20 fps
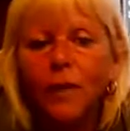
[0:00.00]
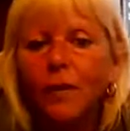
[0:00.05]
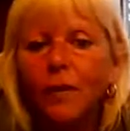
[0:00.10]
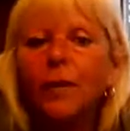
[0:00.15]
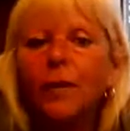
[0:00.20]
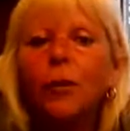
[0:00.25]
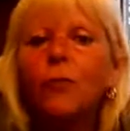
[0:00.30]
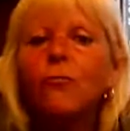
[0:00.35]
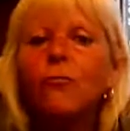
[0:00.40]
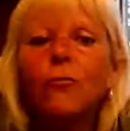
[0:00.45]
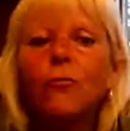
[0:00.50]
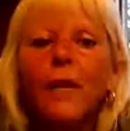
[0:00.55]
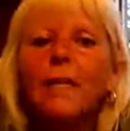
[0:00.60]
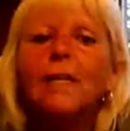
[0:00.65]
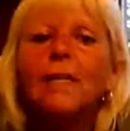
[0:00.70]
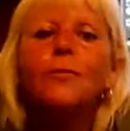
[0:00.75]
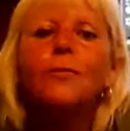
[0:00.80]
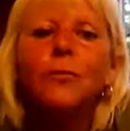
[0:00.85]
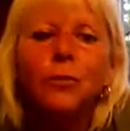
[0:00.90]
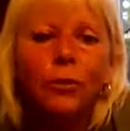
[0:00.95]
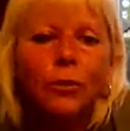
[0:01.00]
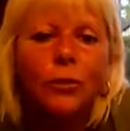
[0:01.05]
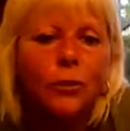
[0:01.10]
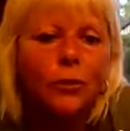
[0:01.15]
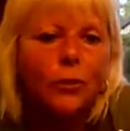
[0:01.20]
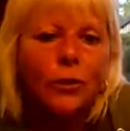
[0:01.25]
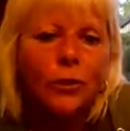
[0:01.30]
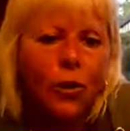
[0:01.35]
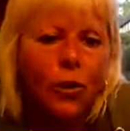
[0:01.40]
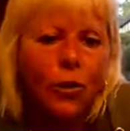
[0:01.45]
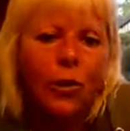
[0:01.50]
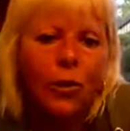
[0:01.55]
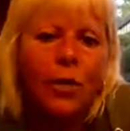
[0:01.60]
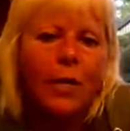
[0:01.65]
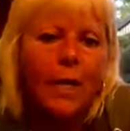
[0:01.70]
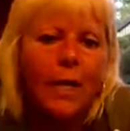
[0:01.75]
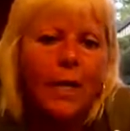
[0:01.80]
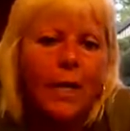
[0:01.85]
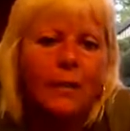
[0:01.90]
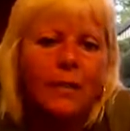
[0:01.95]
They're not ready for another dog
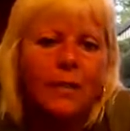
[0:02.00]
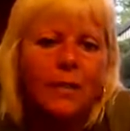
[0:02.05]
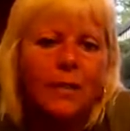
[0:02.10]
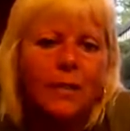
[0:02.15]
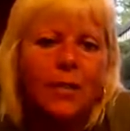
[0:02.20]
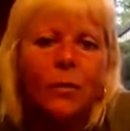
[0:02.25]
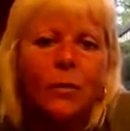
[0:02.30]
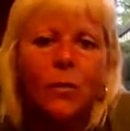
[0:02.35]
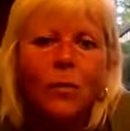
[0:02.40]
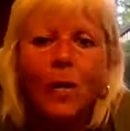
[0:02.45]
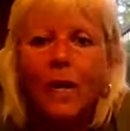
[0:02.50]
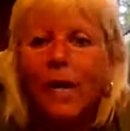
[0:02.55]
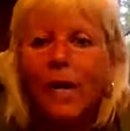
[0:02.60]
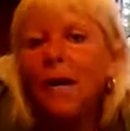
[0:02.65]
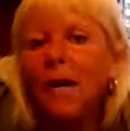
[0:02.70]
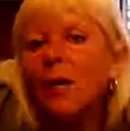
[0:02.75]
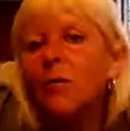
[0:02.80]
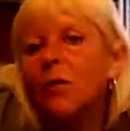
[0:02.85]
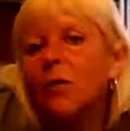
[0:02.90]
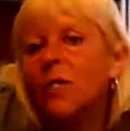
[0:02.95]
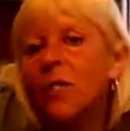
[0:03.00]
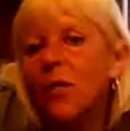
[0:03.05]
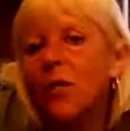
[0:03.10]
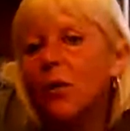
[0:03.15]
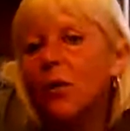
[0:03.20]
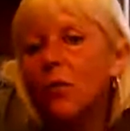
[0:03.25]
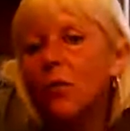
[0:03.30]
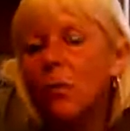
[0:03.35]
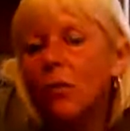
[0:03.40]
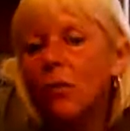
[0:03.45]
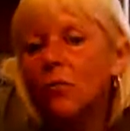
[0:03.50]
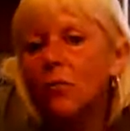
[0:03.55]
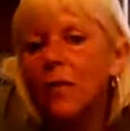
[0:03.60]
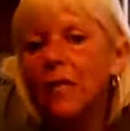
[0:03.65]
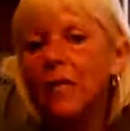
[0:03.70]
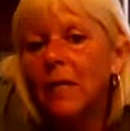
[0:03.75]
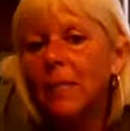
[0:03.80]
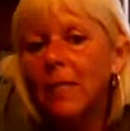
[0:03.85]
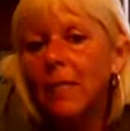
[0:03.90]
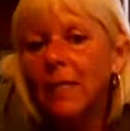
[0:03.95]
yet. So I was the only one
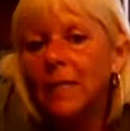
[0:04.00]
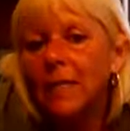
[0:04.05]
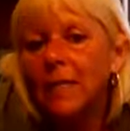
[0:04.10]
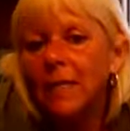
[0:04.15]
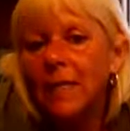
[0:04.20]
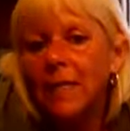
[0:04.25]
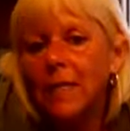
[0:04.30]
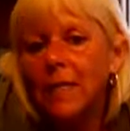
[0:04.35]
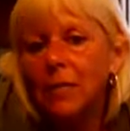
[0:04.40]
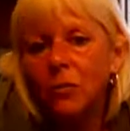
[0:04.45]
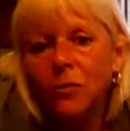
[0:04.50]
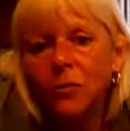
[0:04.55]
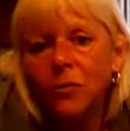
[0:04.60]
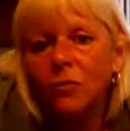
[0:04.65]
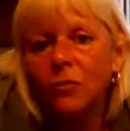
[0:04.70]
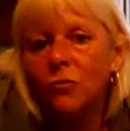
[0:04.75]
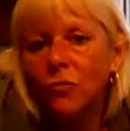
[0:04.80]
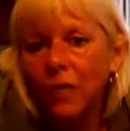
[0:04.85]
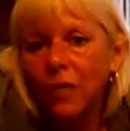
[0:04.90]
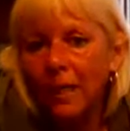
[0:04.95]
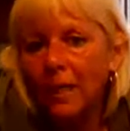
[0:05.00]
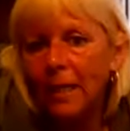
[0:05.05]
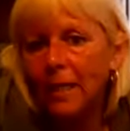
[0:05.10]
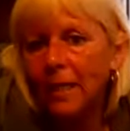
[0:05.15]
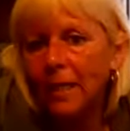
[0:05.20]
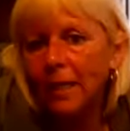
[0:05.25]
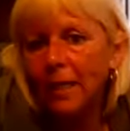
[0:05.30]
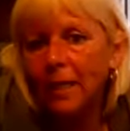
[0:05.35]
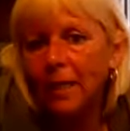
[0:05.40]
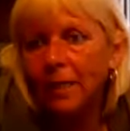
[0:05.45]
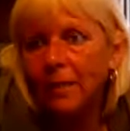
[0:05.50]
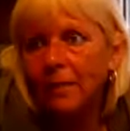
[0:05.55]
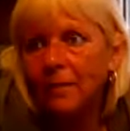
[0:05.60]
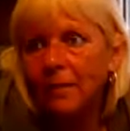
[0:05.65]
really backstage that was really